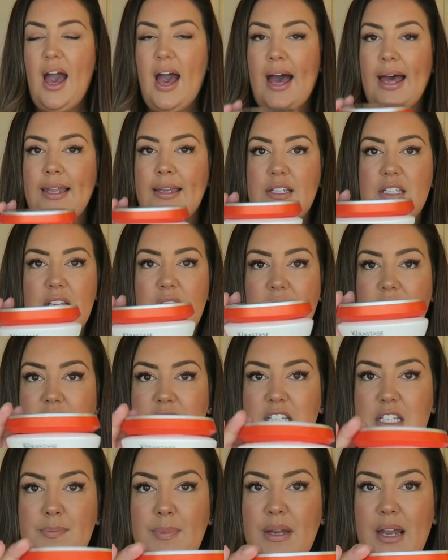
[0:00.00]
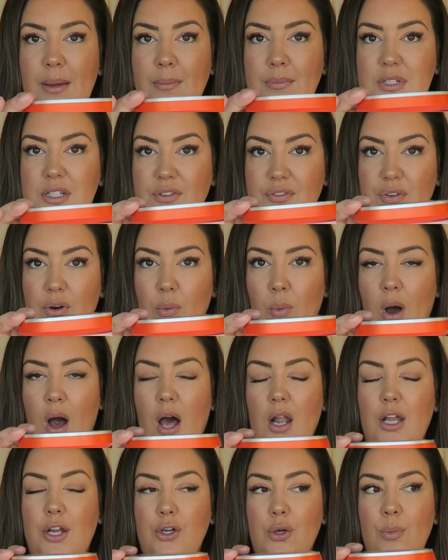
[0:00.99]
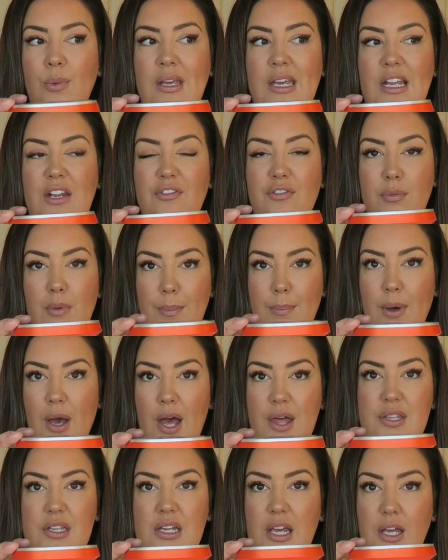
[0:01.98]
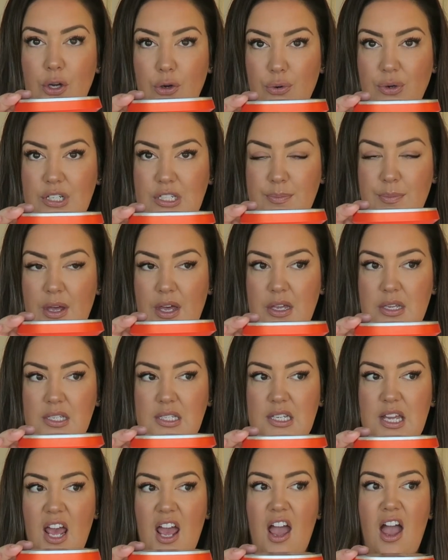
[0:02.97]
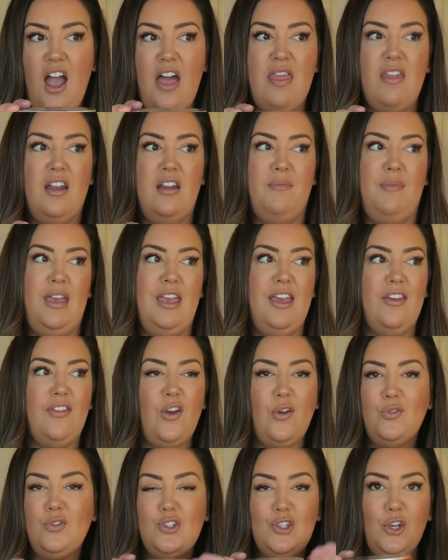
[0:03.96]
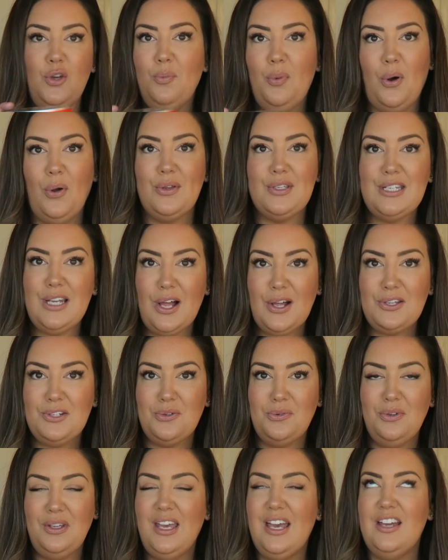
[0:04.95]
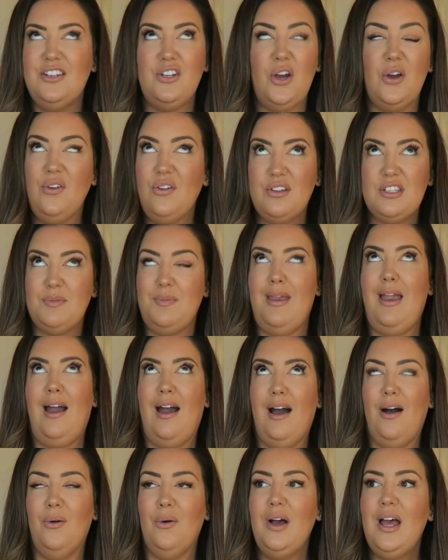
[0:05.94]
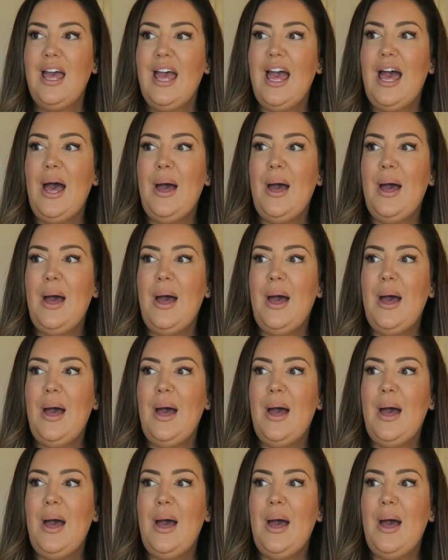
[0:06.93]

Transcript: And this has been empty for a while. I normally get it for my birthday and Christmas, and then I make those two pots last all year. Don't ask me how.